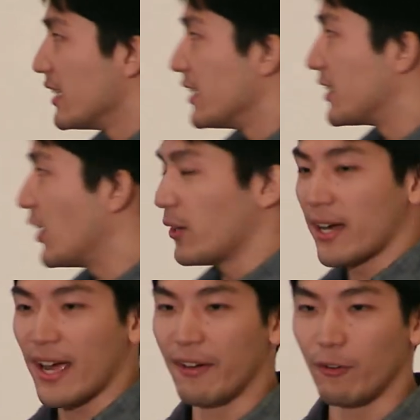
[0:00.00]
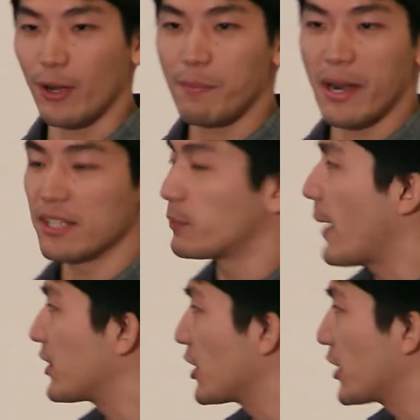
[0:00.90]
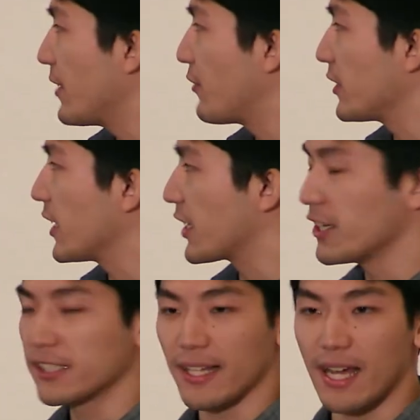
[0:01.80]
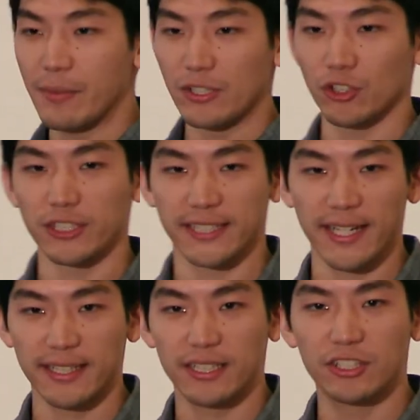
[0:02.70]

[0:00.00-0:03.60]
So, hi everyone, my name is Patrick Chang from the Curtis Lab in Georgia Tech.